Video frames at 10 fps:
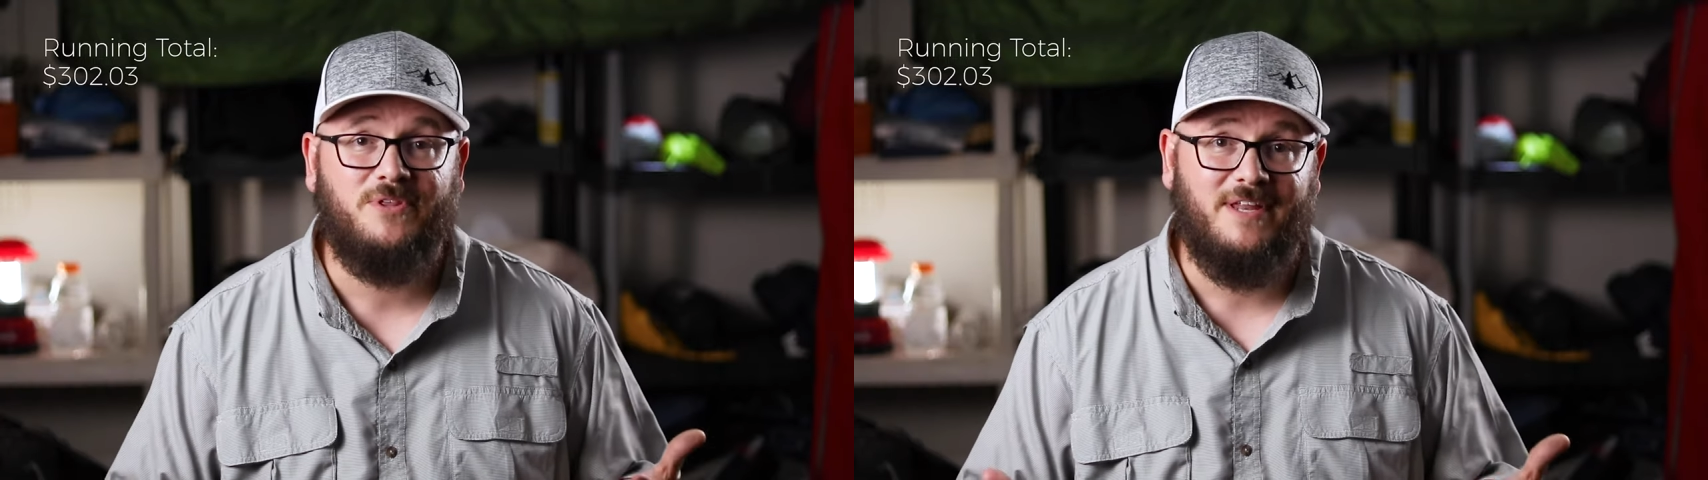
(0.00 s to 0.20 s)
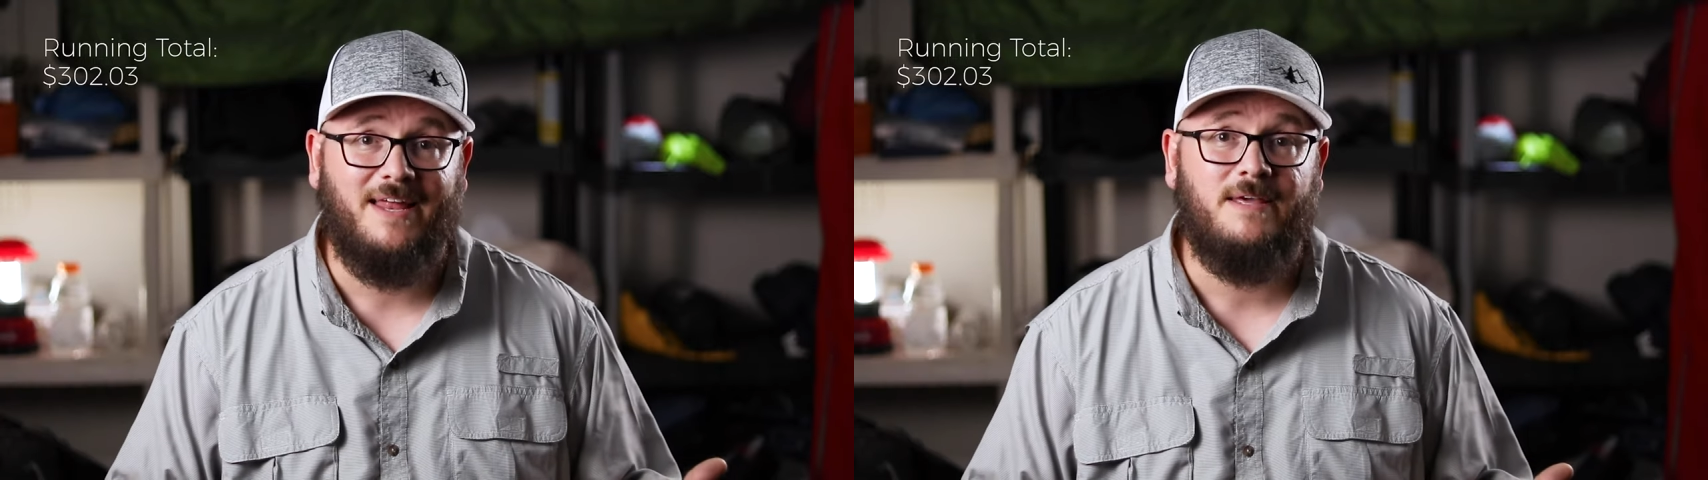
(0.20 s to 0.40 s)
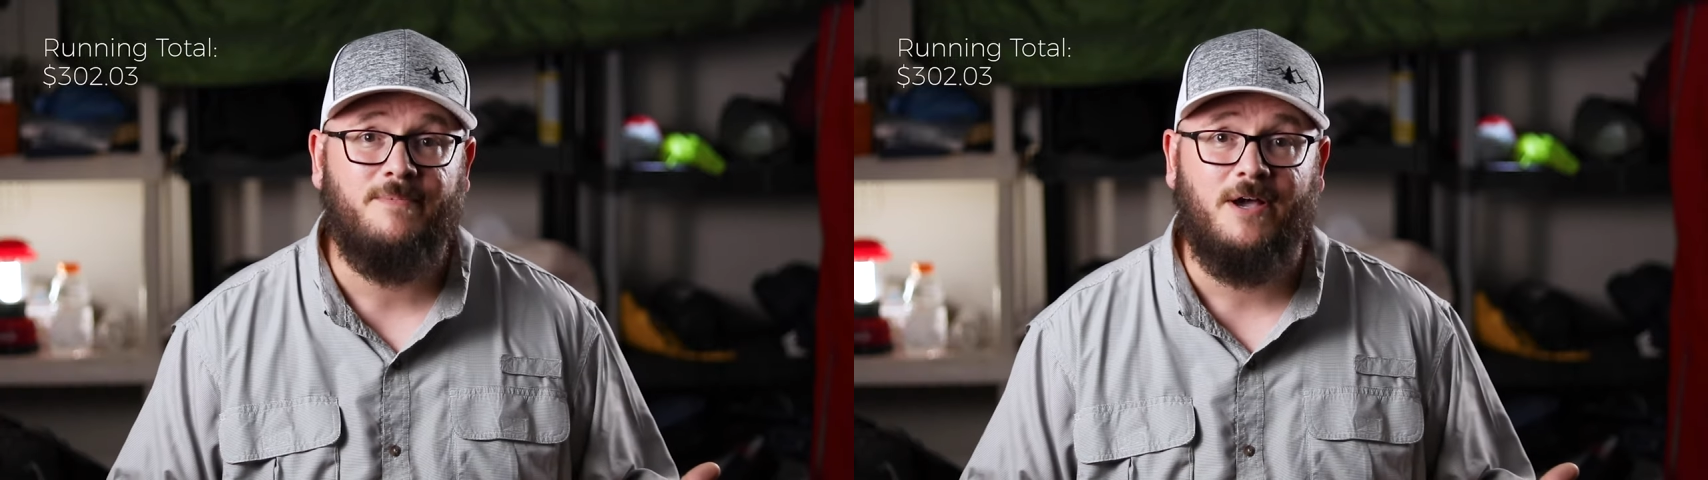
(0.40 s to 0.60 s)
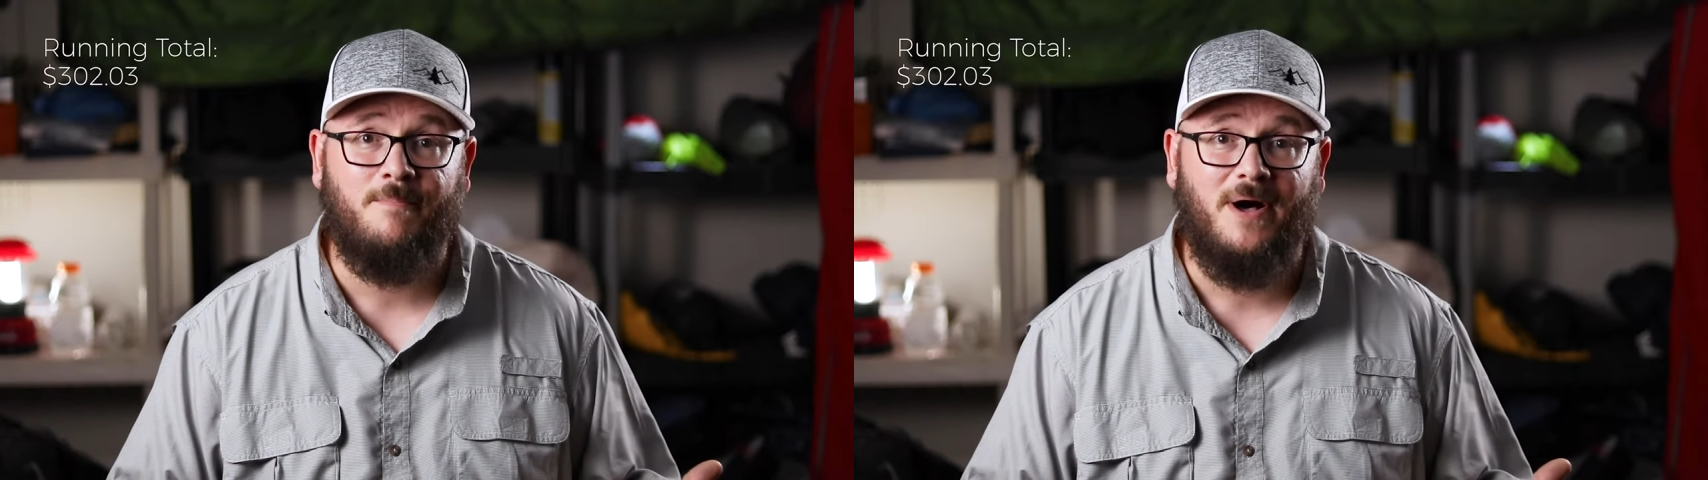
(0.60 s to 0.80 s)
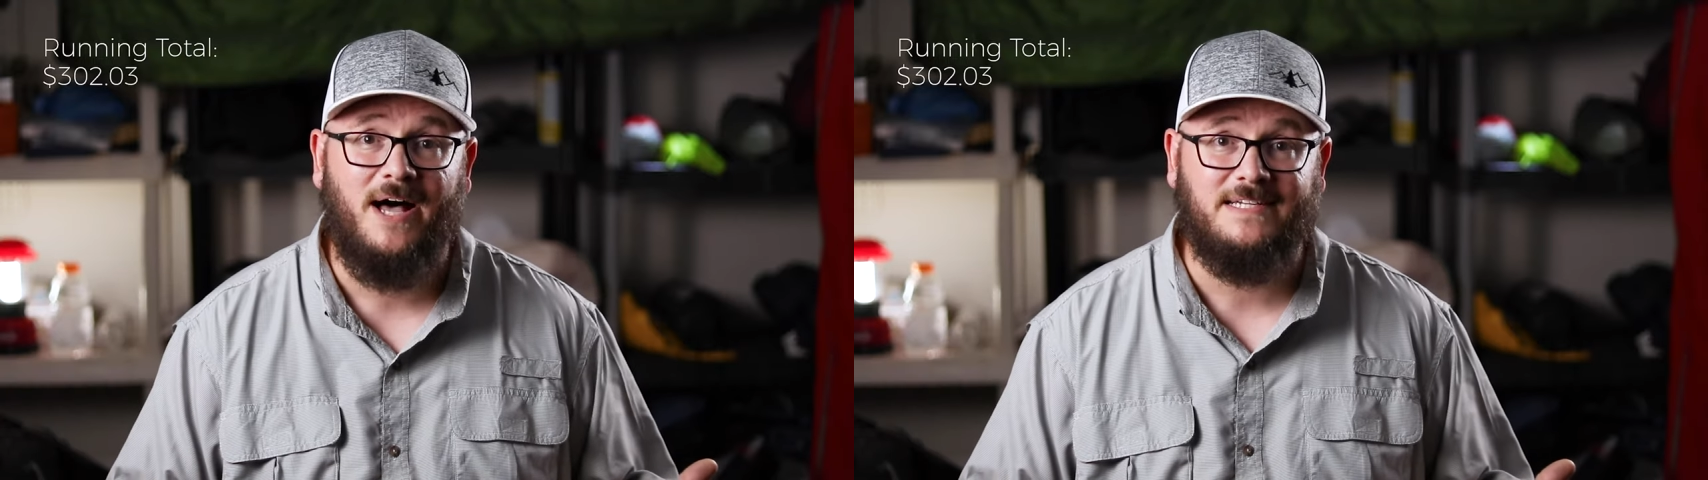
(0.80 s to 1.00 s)
a Dyneema
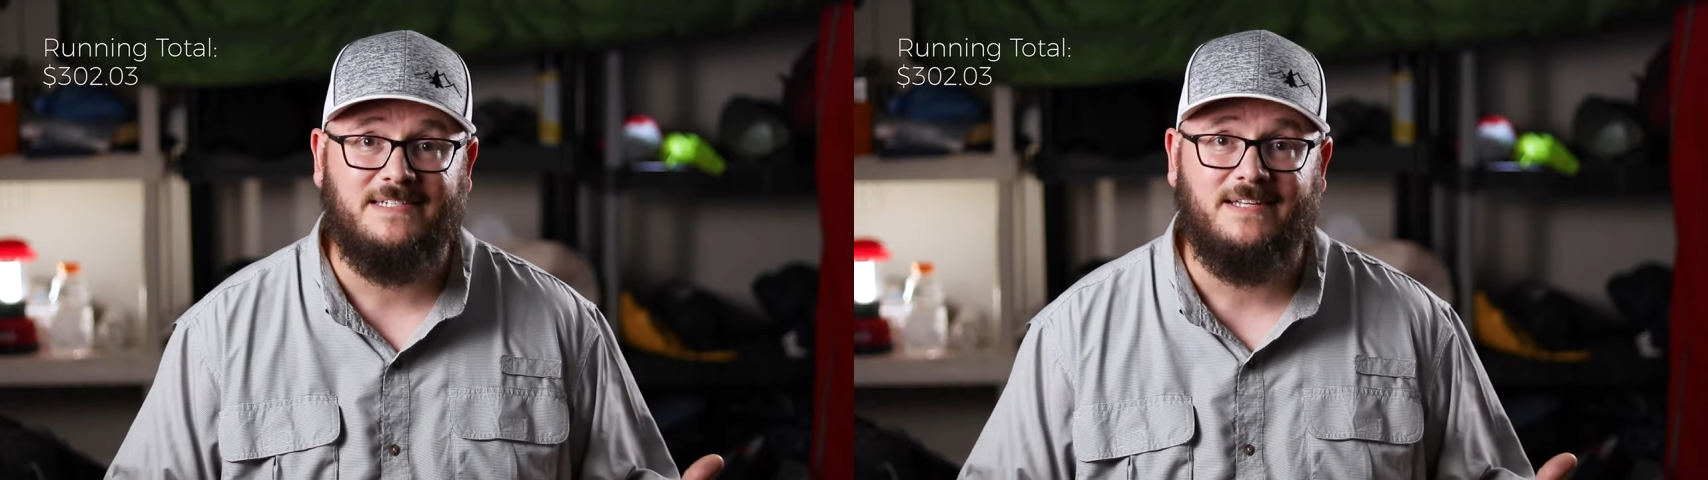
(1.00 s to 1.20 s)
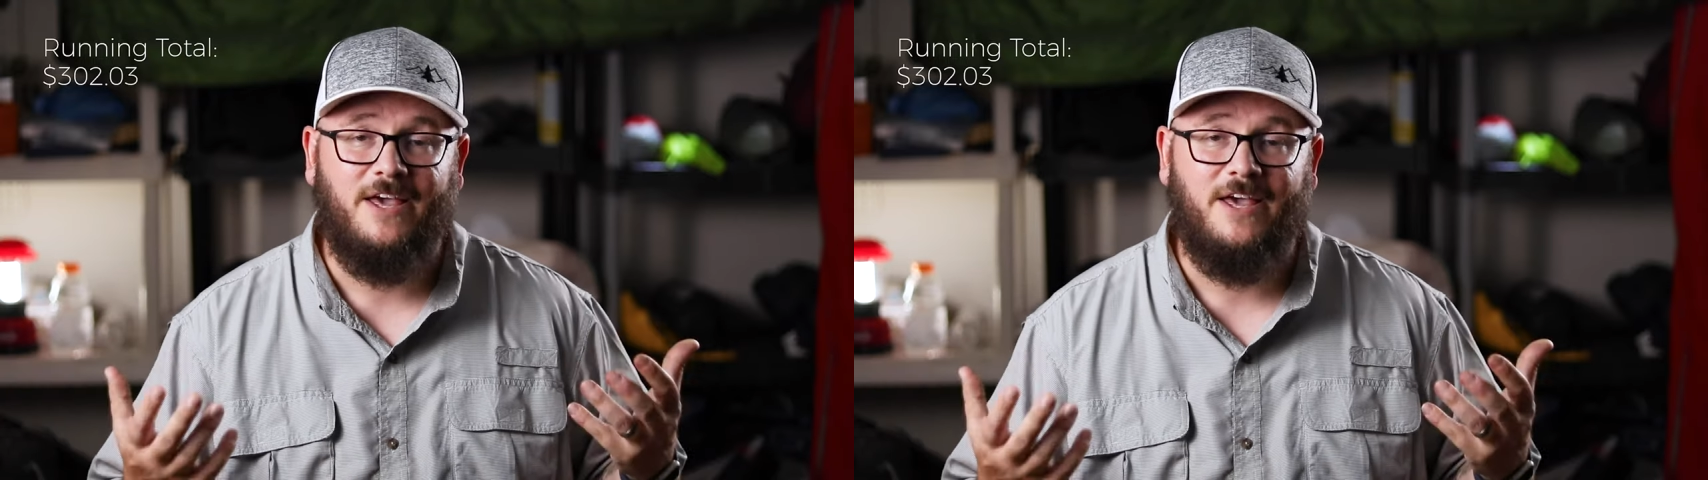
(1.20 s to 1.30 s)
composite.